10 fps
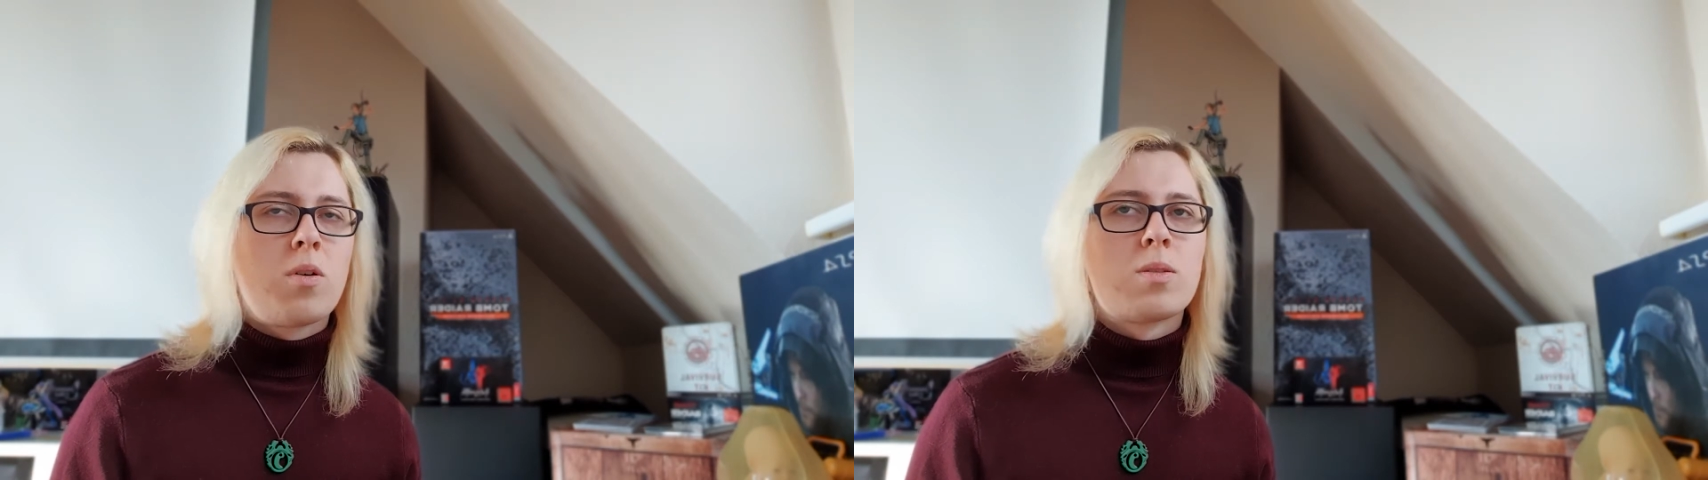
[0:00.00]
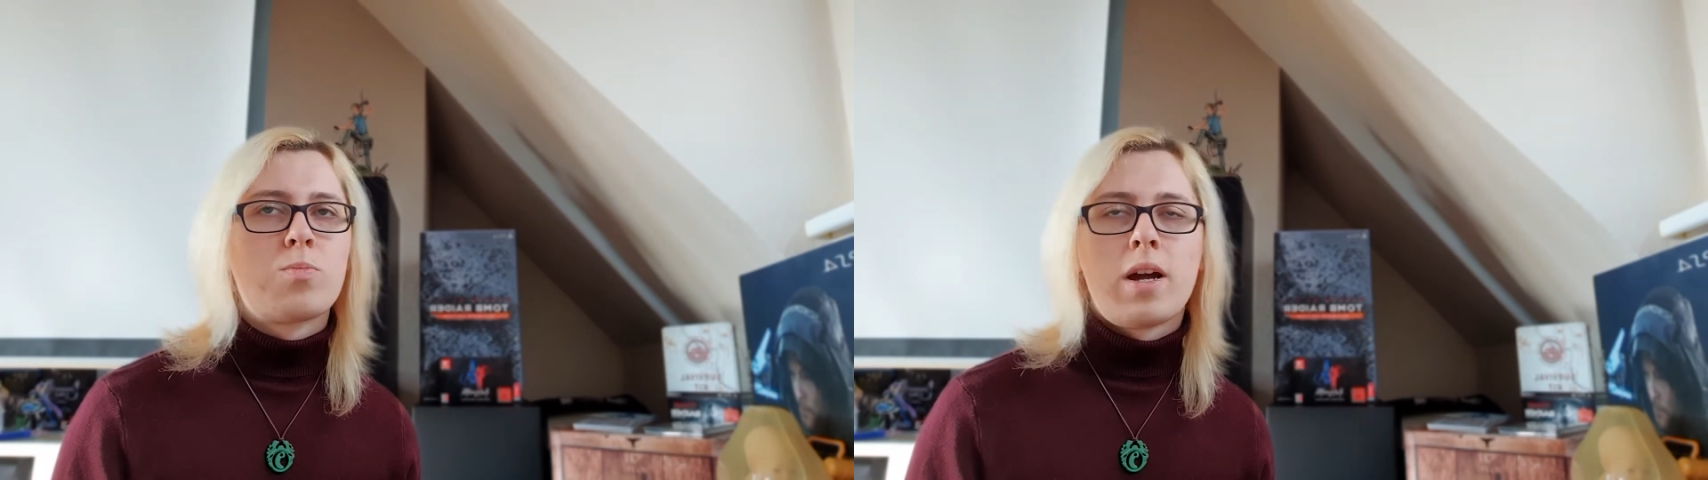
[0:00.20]

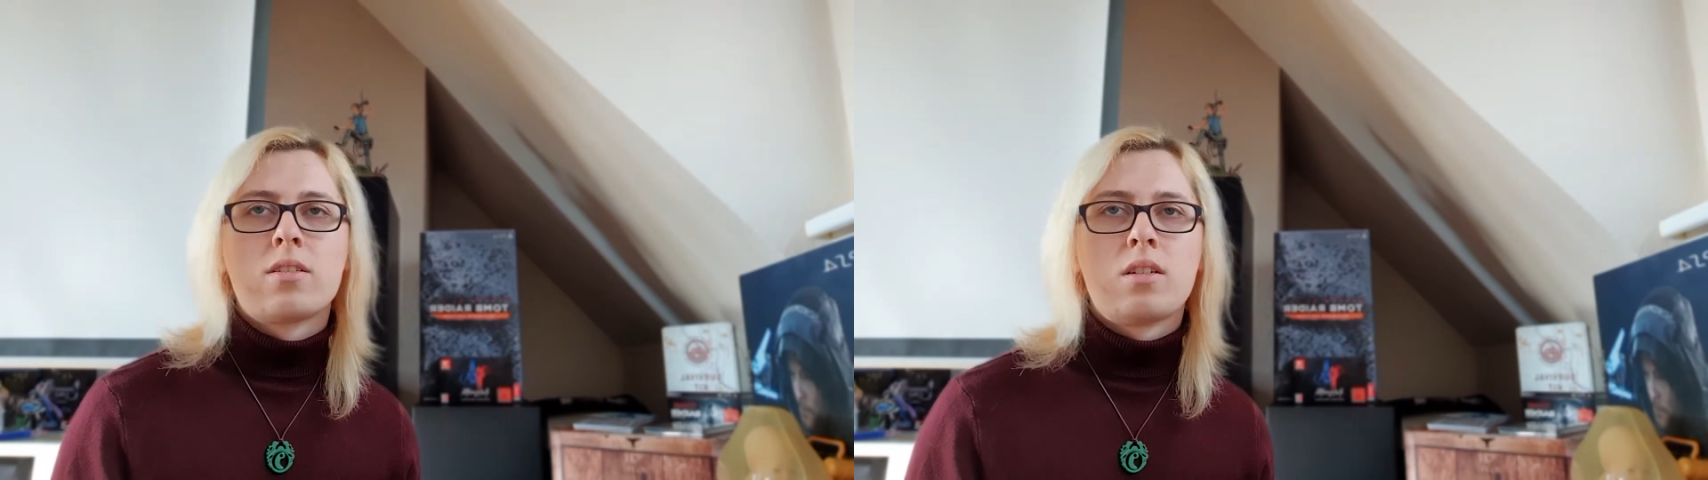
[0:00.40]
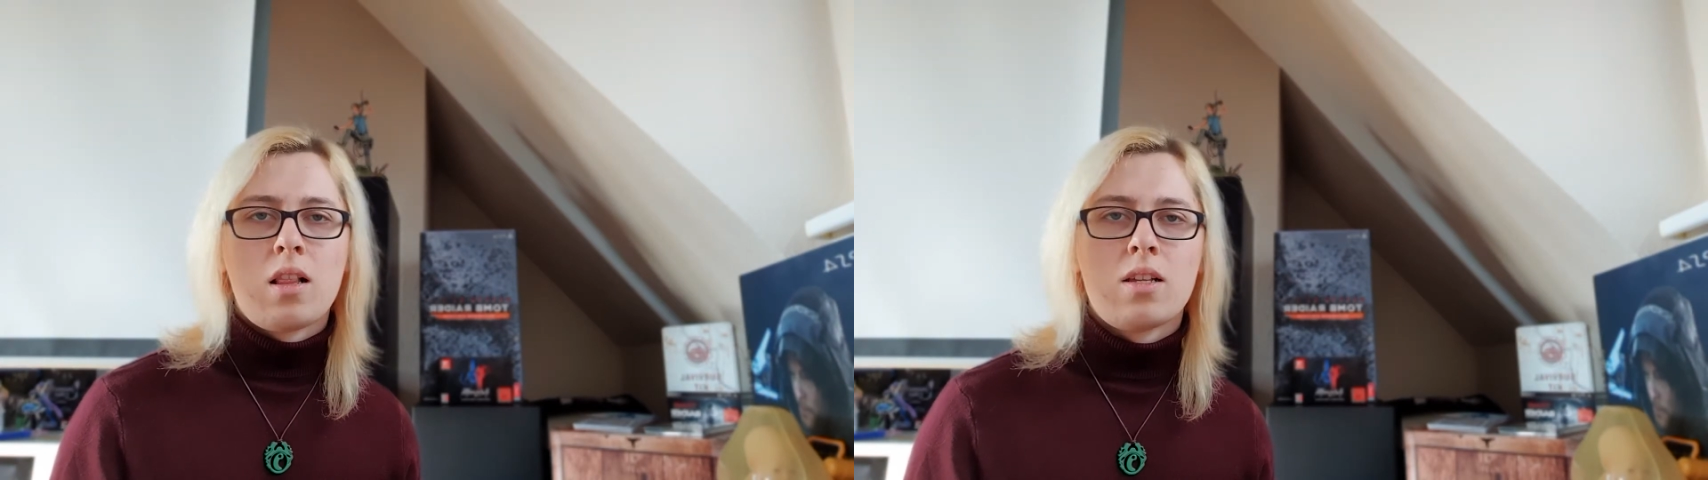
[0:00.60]
bright
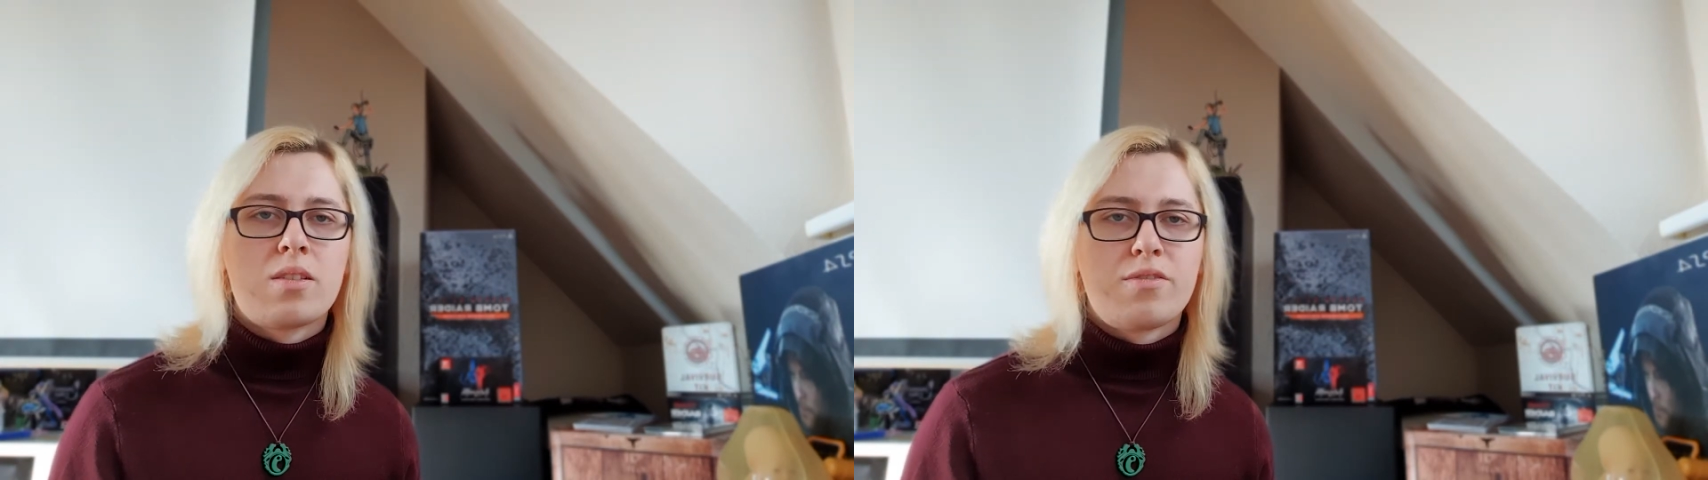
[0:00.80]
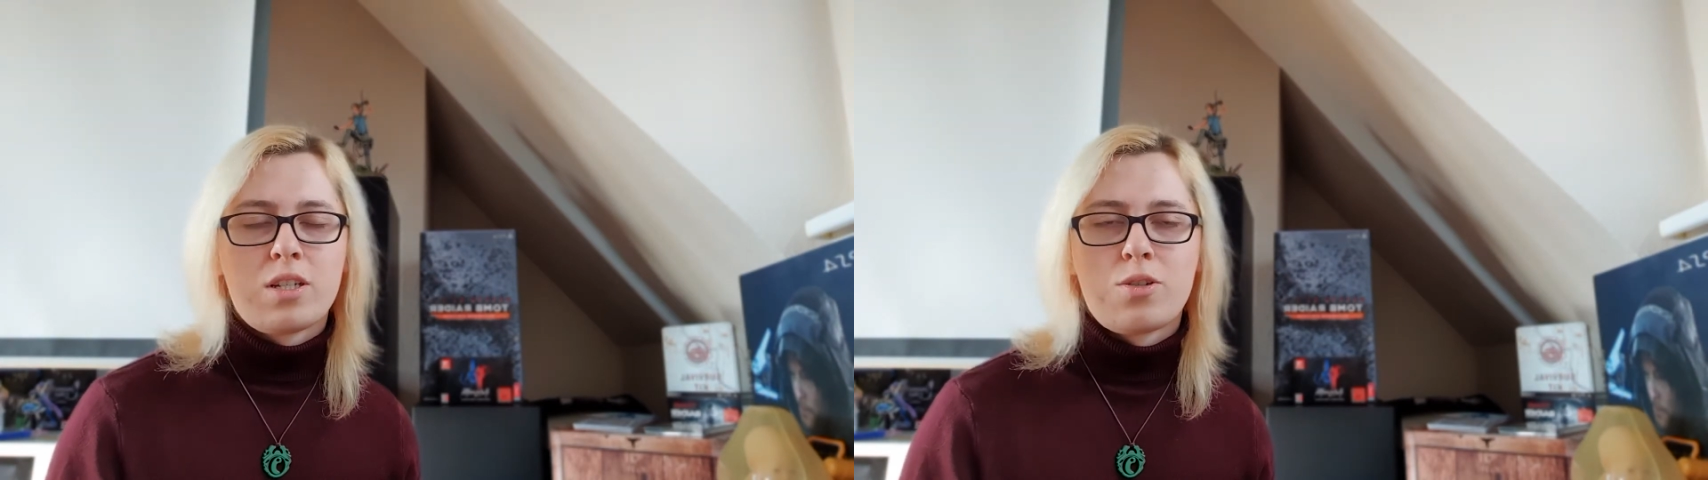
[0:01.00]
colors
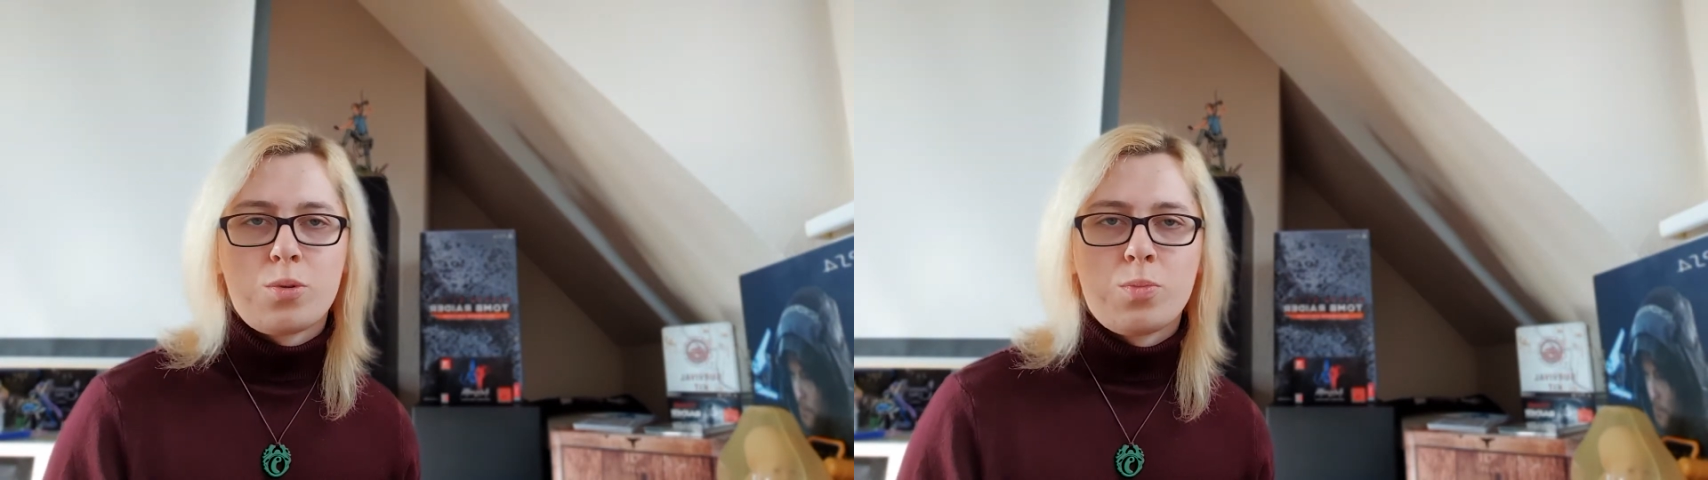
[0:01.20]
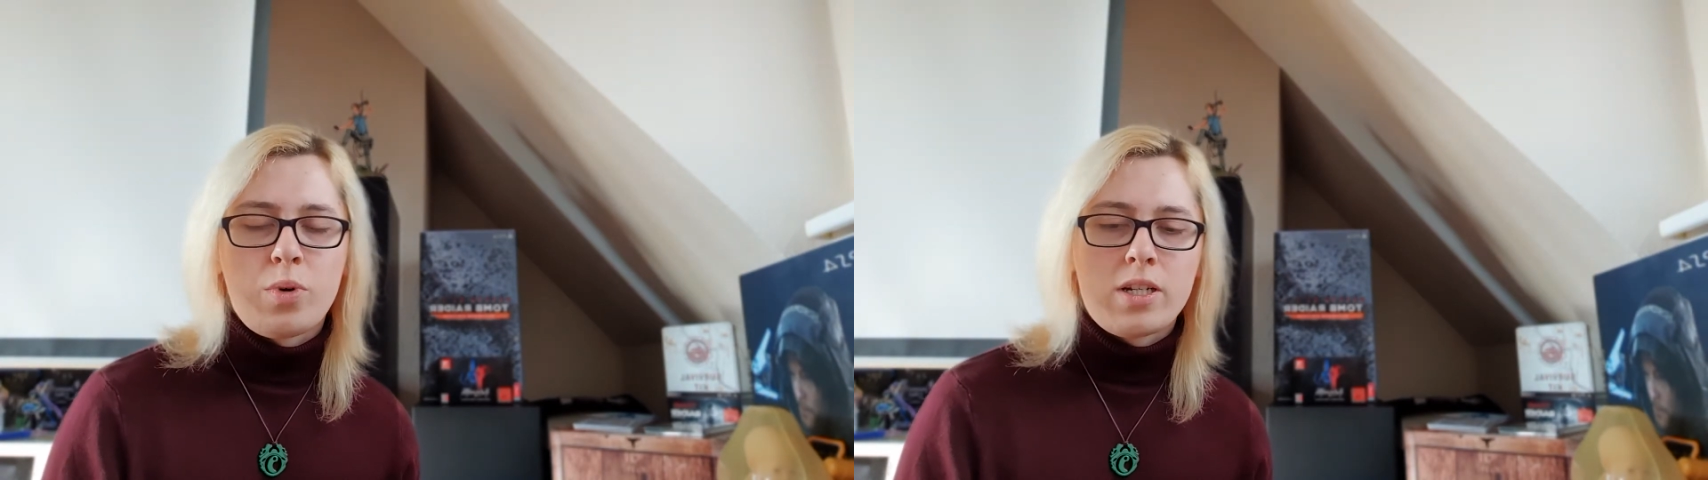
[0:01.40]
fit Tomb
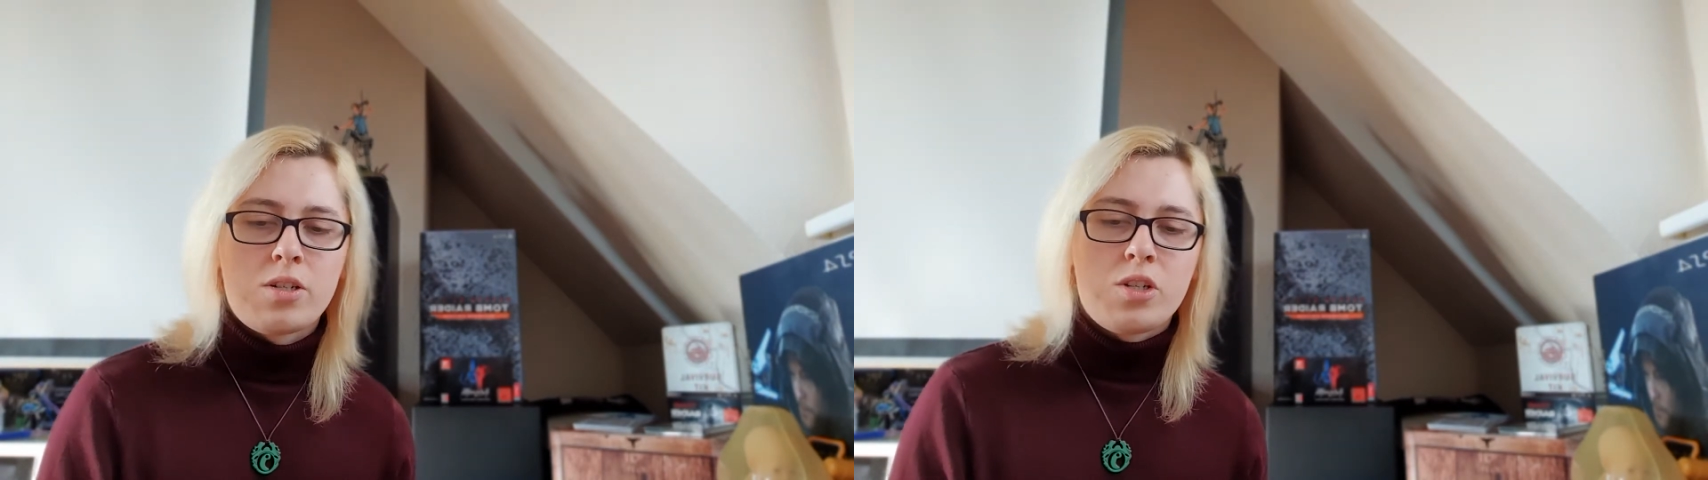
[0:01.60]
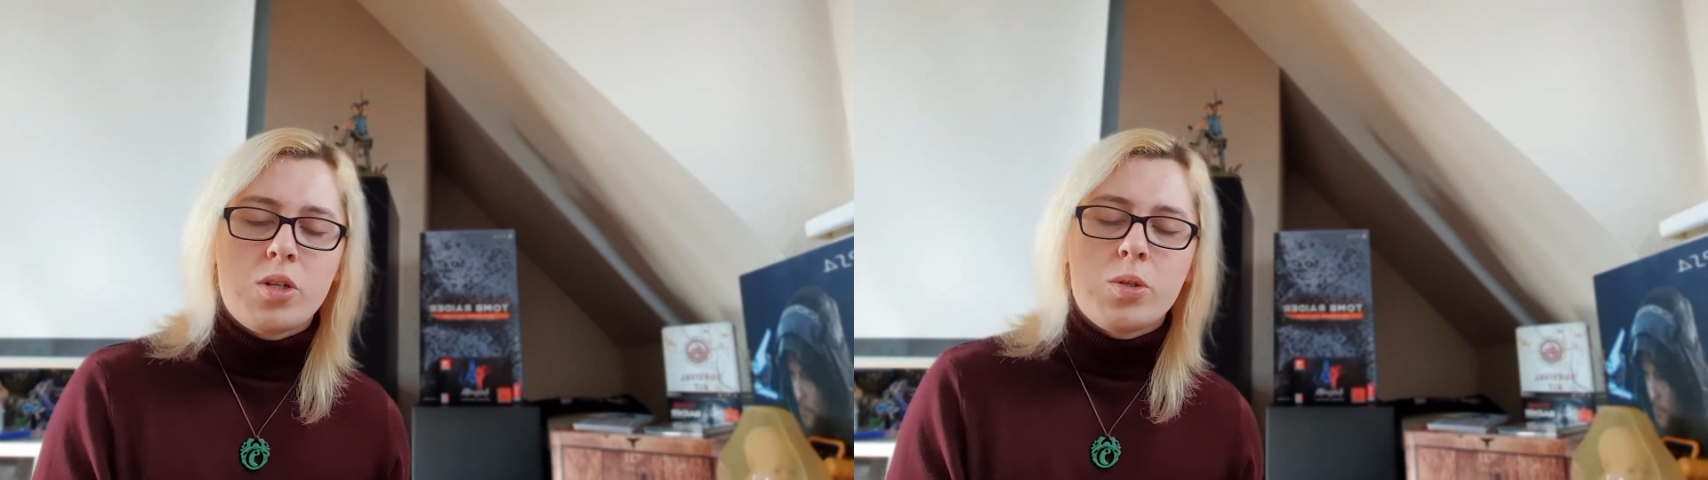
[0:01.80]
Raider
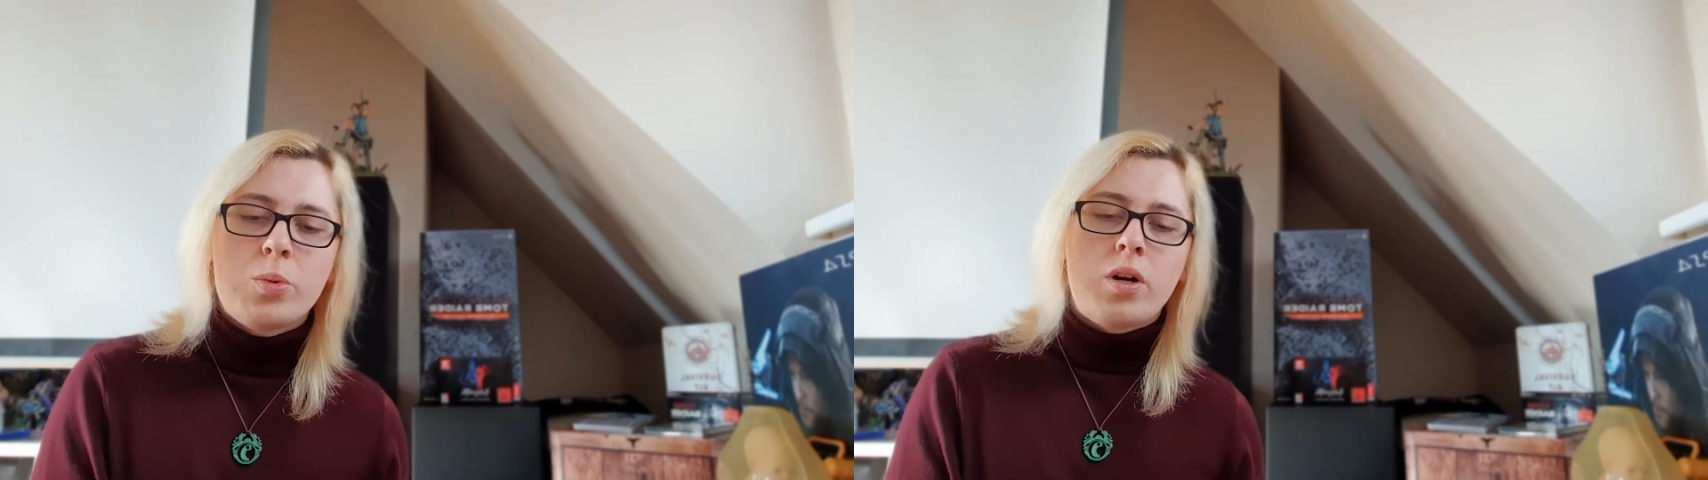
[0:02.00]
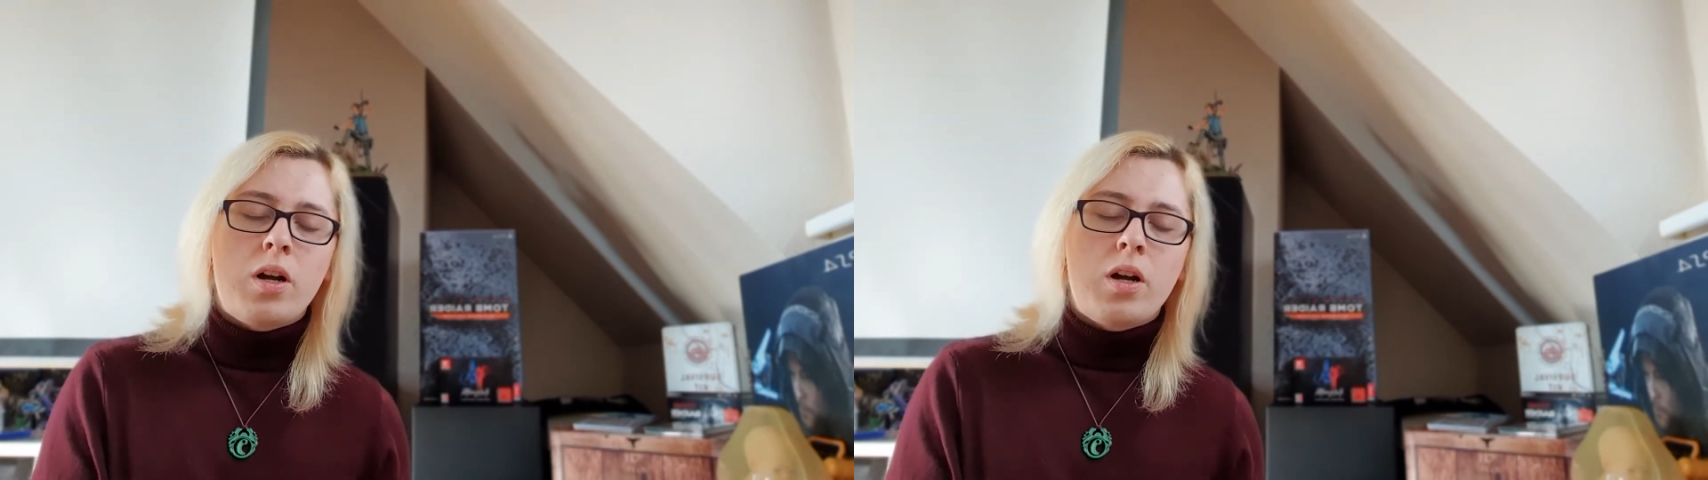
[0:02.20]
2.